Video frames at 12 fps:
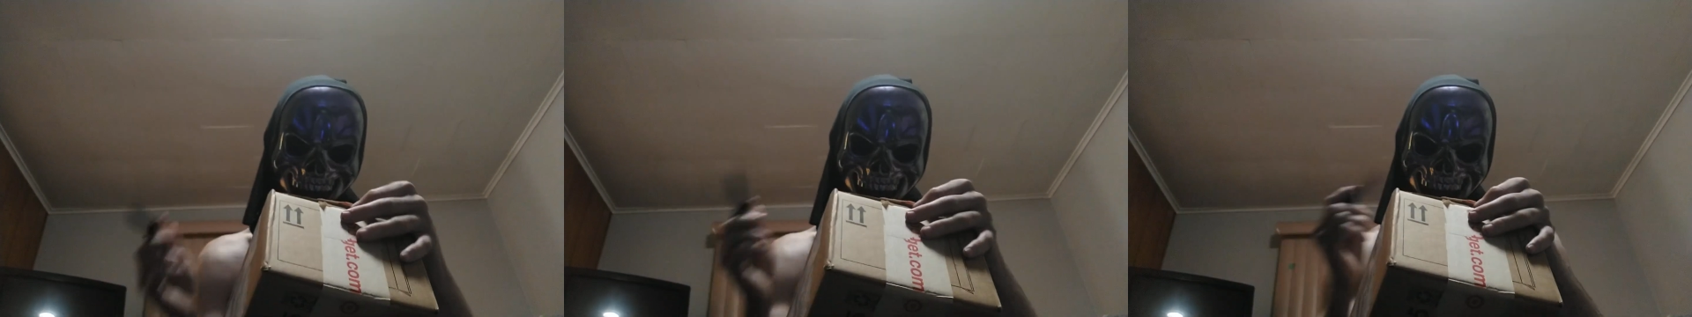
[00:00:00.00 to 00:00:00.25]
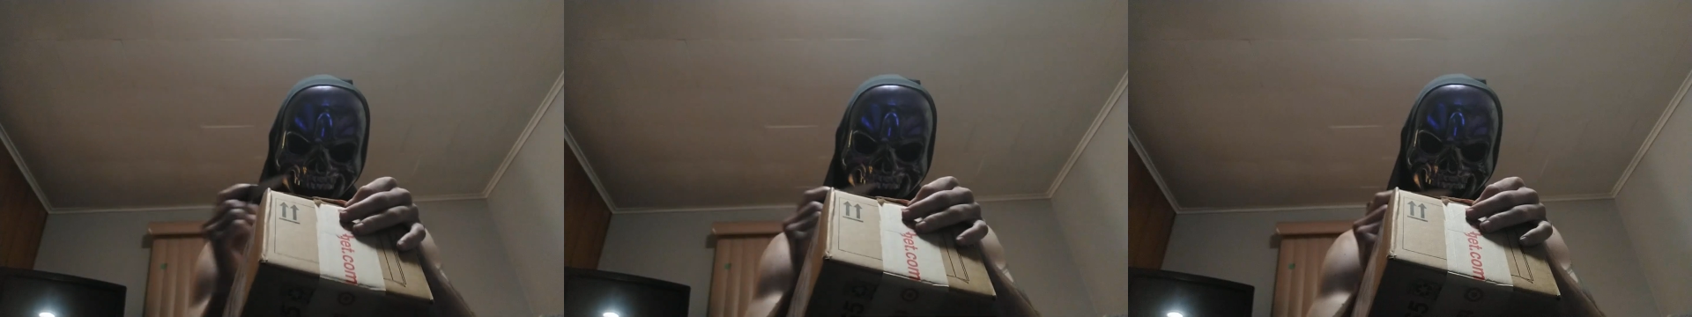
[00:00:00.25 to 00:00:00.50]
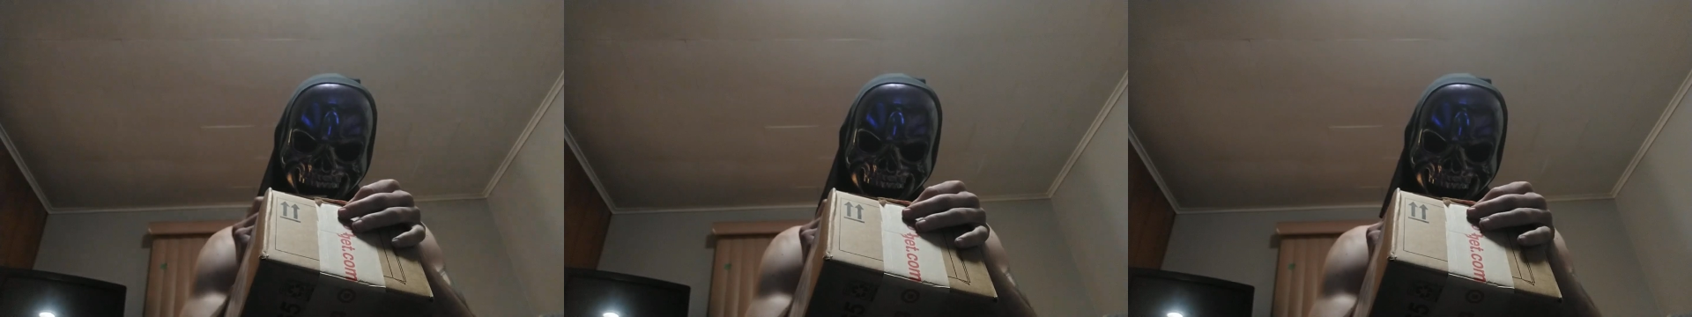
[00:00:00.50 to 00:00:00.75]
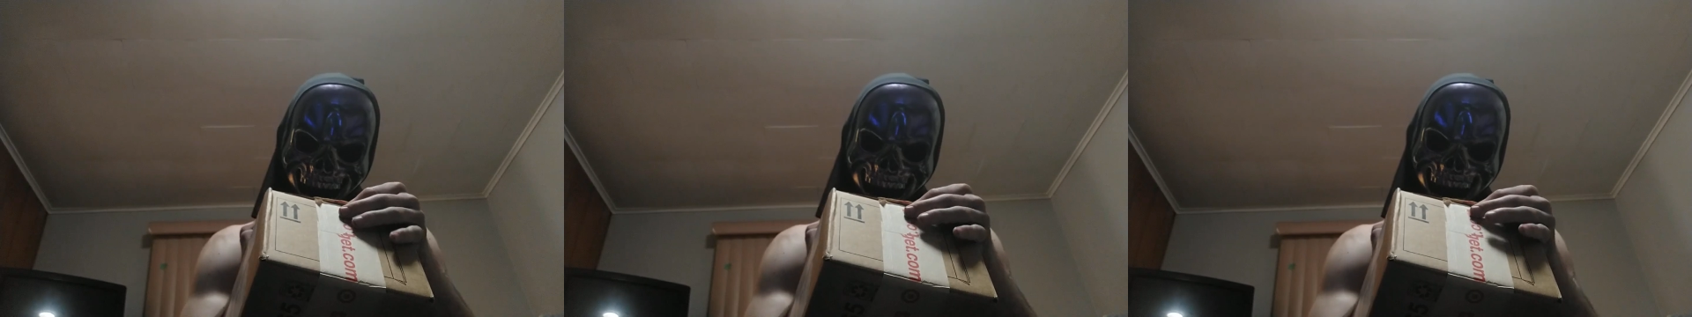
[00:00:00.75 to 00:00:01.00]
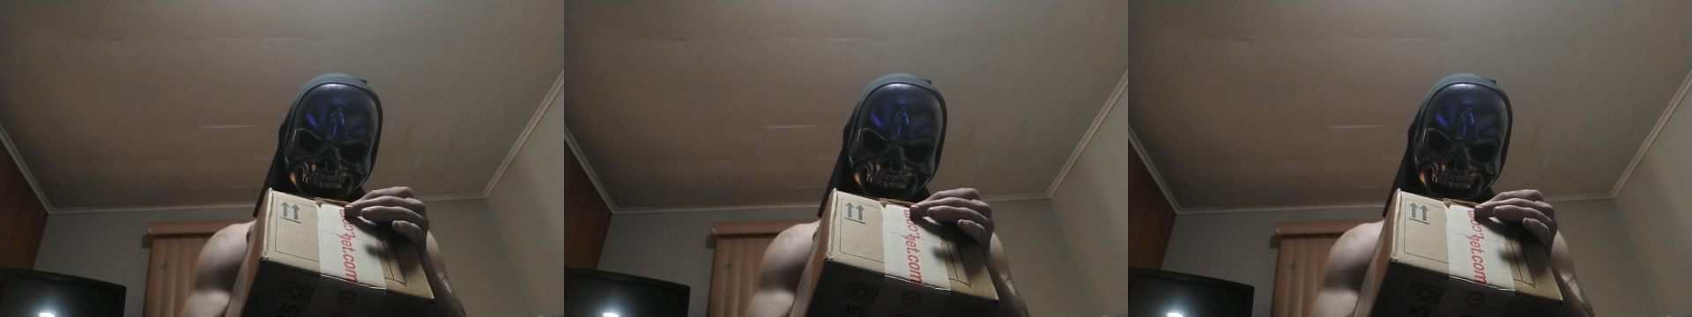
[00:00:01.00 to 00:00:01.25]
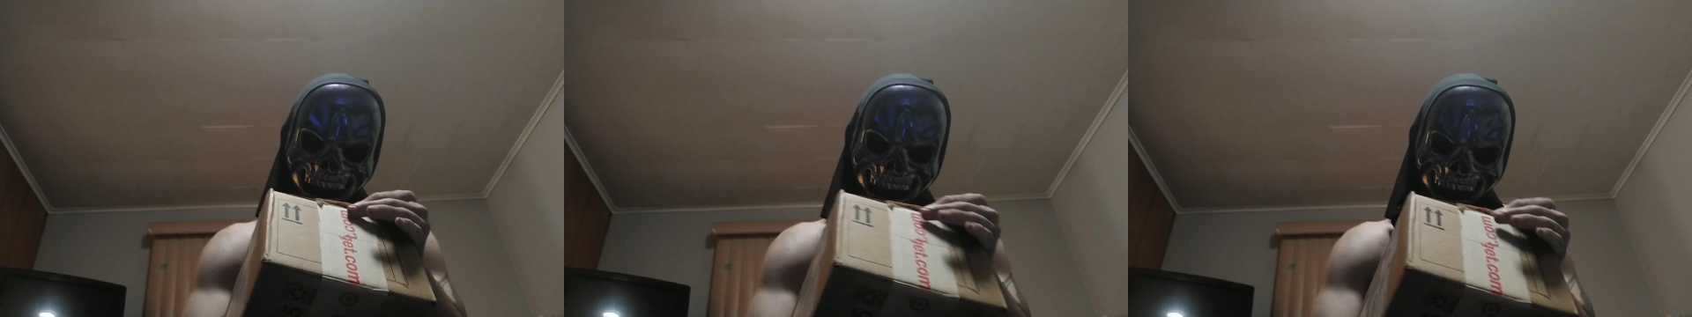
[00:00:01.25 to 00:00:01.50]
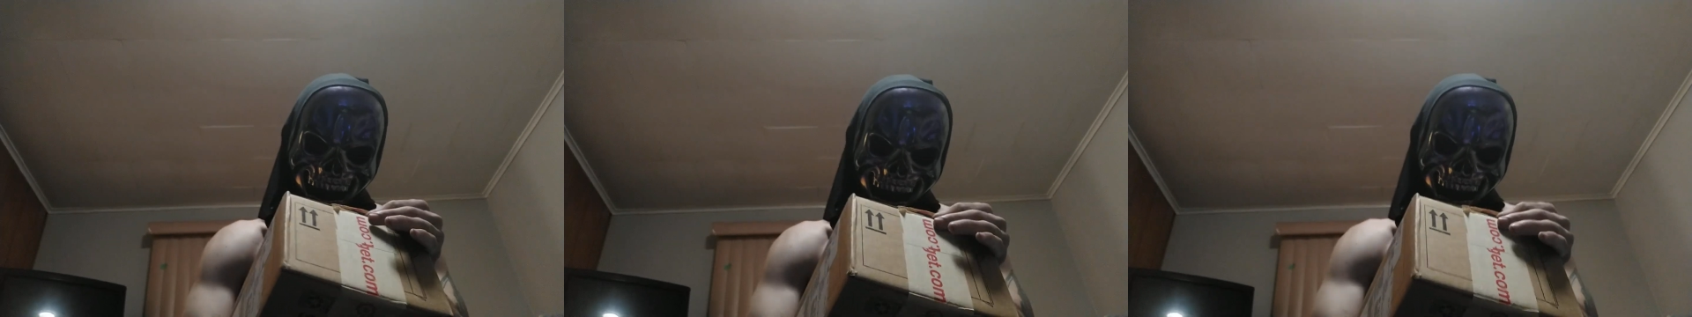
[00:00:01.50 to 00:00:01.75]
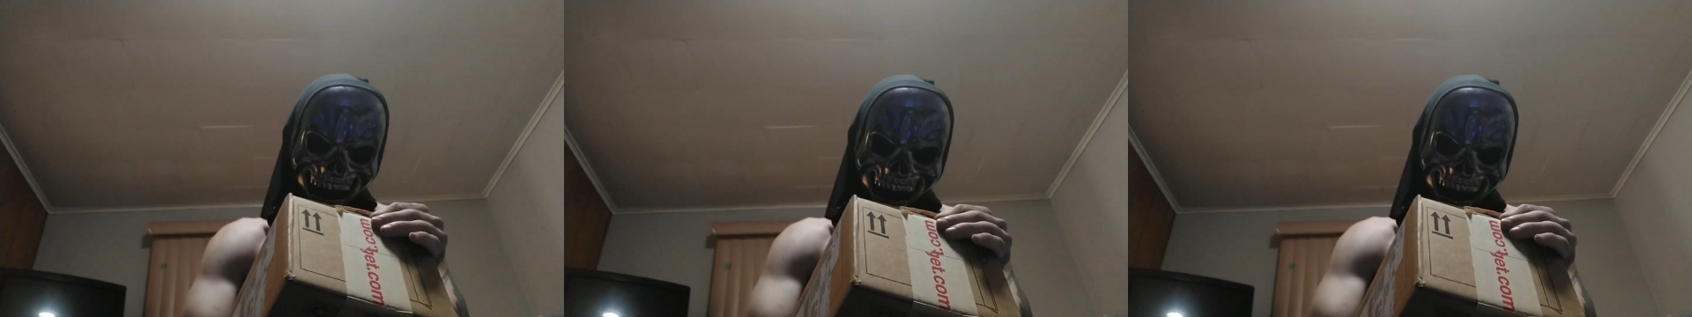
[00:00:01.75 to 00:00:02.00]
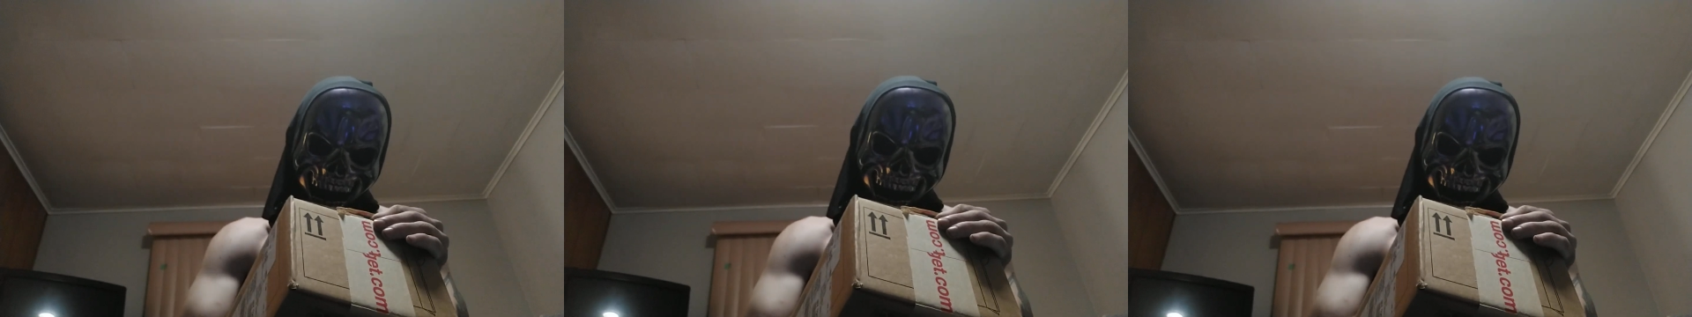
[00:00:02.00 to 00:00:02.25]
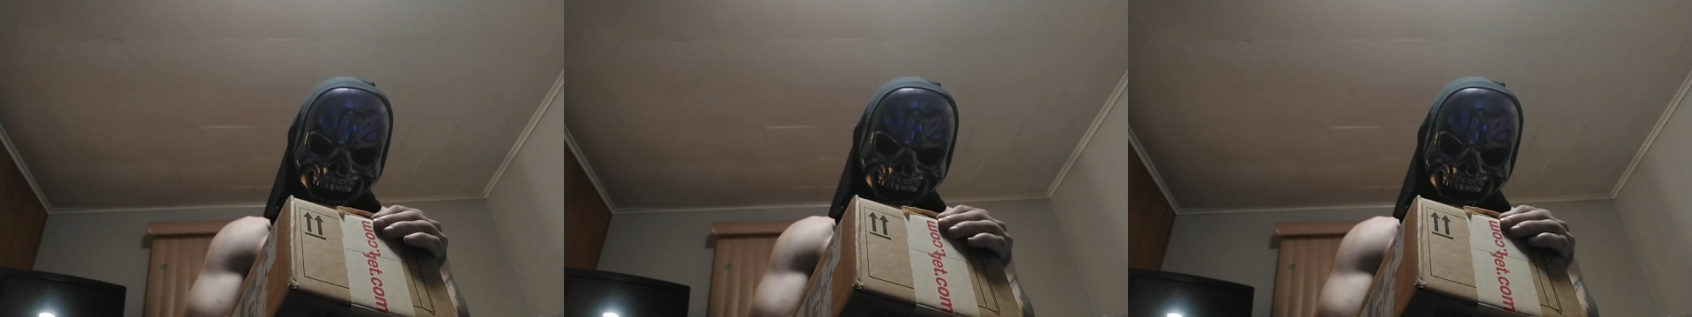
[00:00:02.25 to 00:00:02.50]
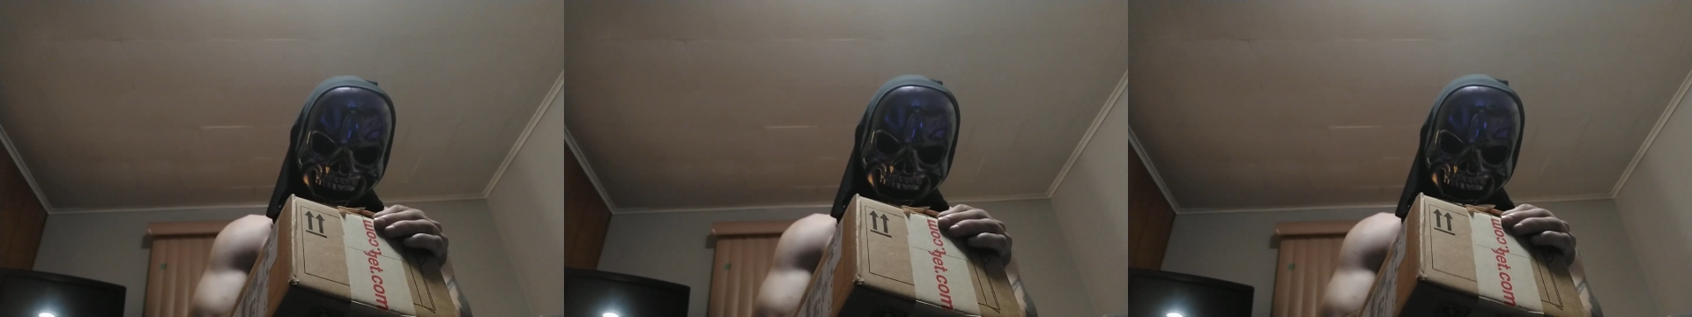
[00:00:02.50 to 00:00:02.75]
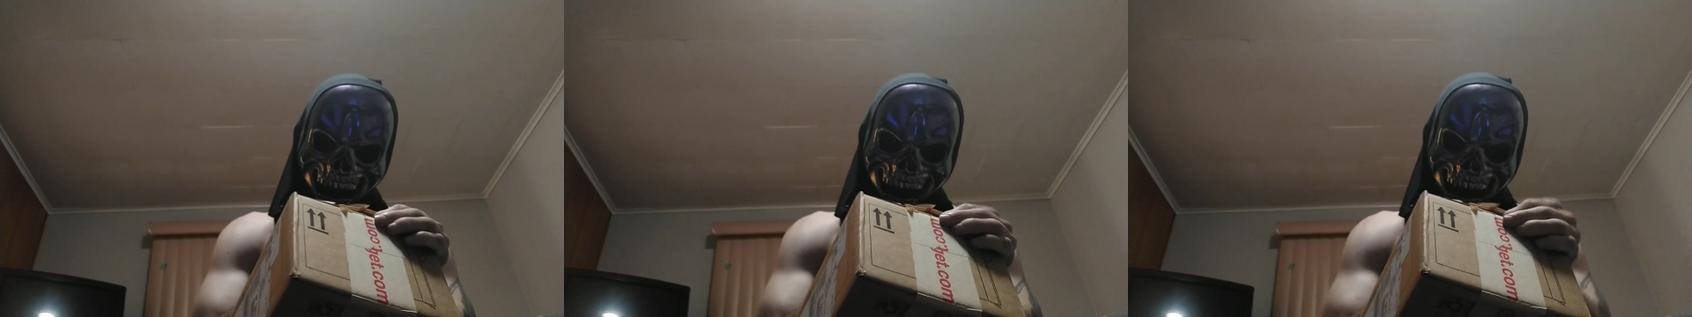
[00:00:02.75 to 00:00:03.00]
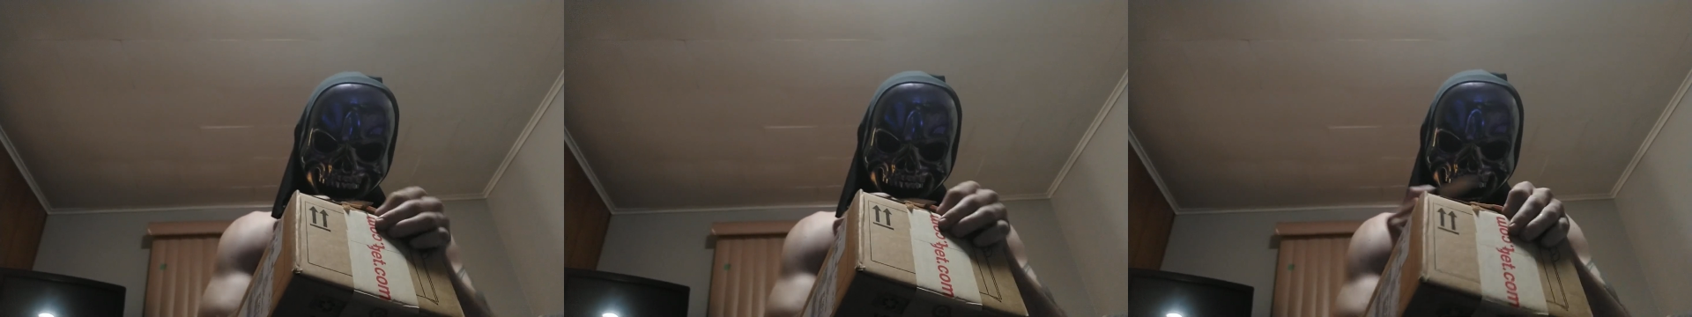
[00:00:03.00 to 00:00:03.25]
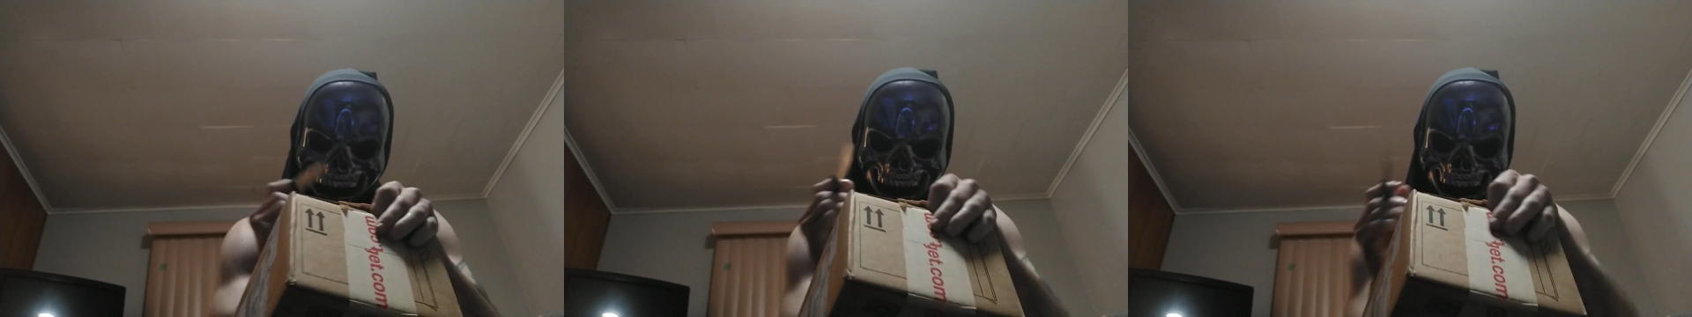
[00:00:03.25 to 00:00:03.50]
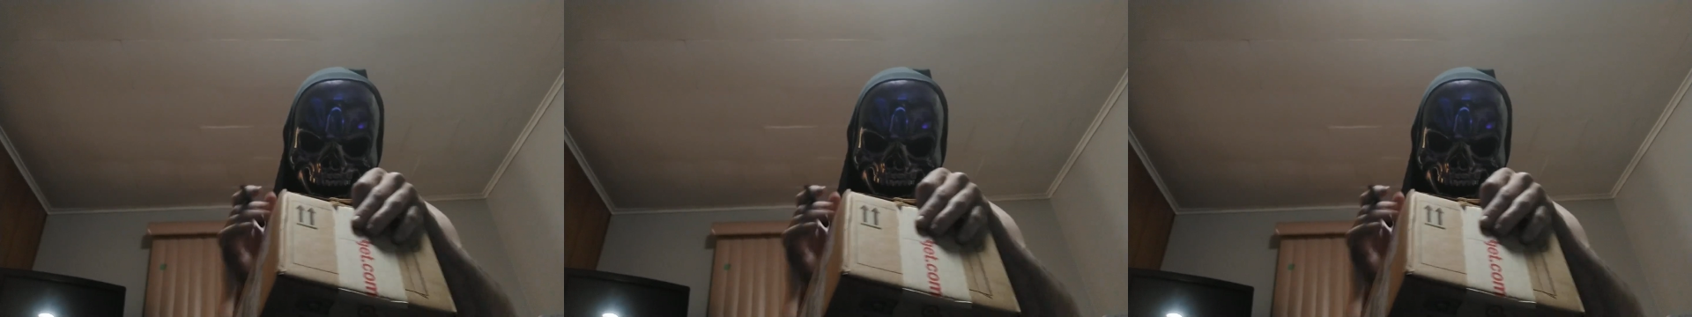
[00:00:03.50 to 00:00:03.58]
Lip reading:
[unreadable: no face in view]